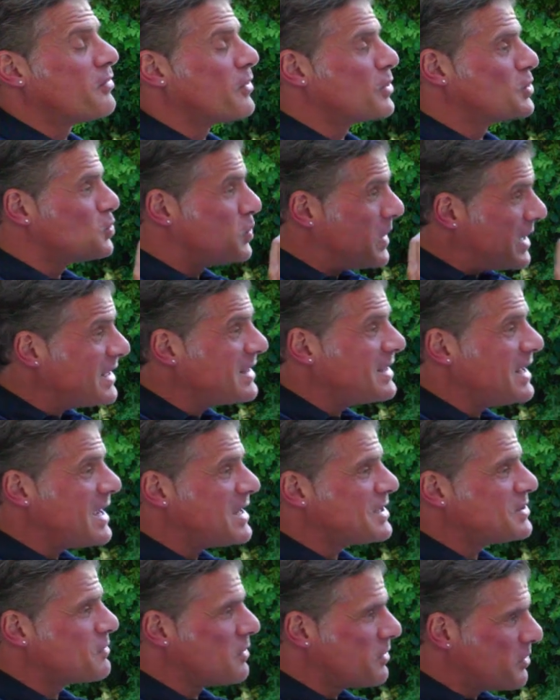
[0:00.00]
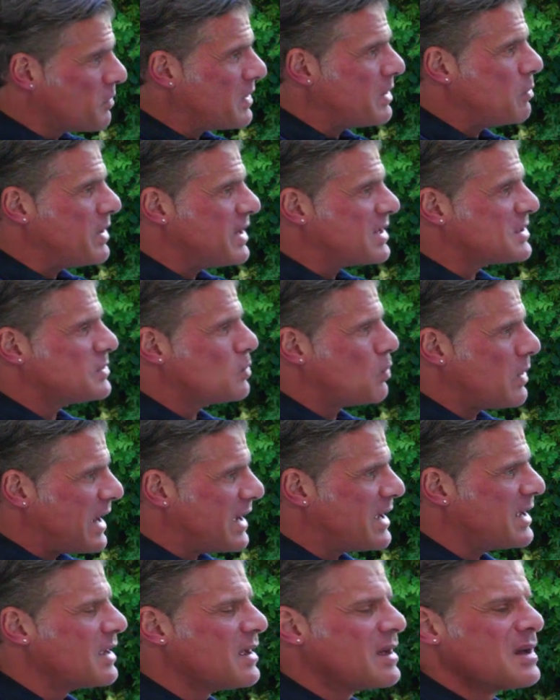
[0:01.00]
for 20 days, for three weeks,
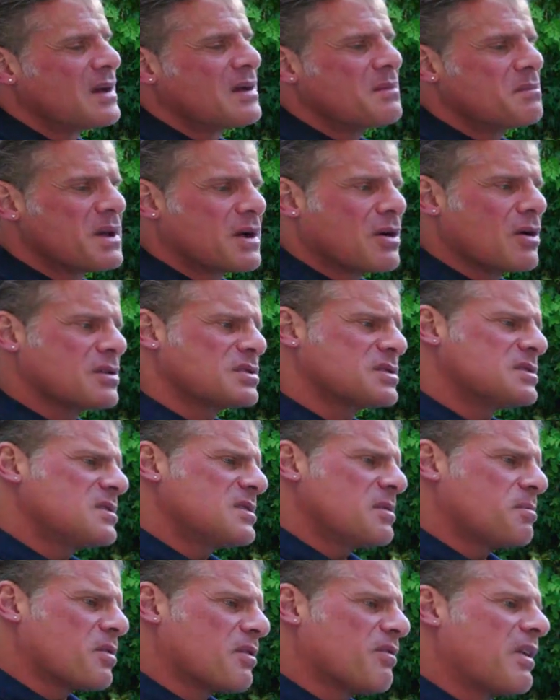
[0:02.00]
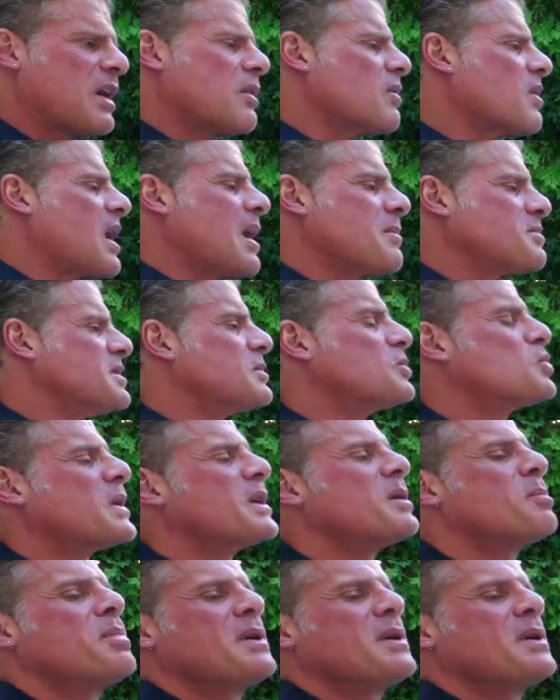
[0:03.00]
why? Because the Proviron comes in 20